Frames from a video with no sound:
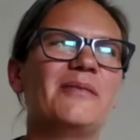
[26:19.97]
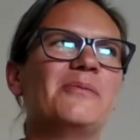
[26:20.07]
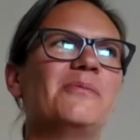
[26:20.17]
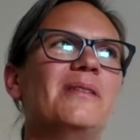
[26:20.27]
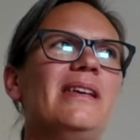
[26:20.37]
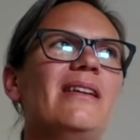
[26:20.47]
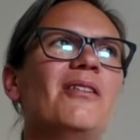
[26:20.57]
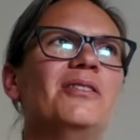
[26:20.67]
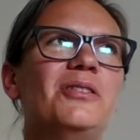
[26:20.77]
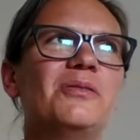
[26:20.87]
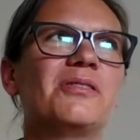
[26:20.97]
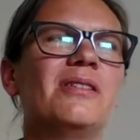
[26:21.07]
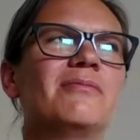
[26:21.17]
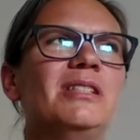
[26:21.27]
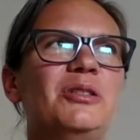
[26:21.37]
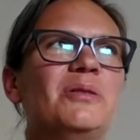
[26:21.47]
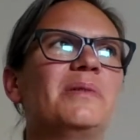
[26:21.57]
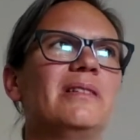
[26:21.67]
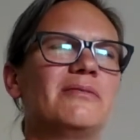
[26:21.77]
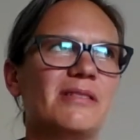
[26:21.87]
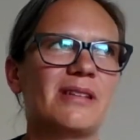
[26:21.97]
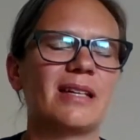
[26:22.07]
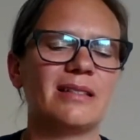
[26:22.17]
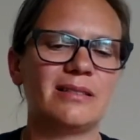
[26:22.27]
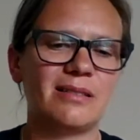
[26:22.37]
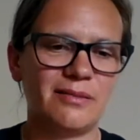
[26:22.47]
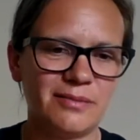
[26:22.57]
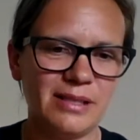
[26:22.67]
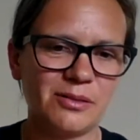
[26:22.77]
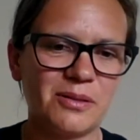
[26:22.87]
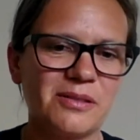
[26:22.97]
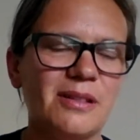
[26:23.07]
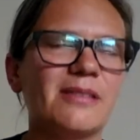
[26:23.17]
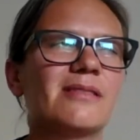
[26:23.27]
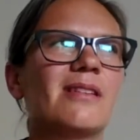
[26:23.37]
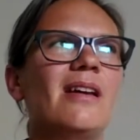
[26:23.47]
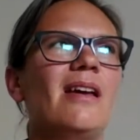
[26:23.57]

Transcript: we are using renewable and recycled resources,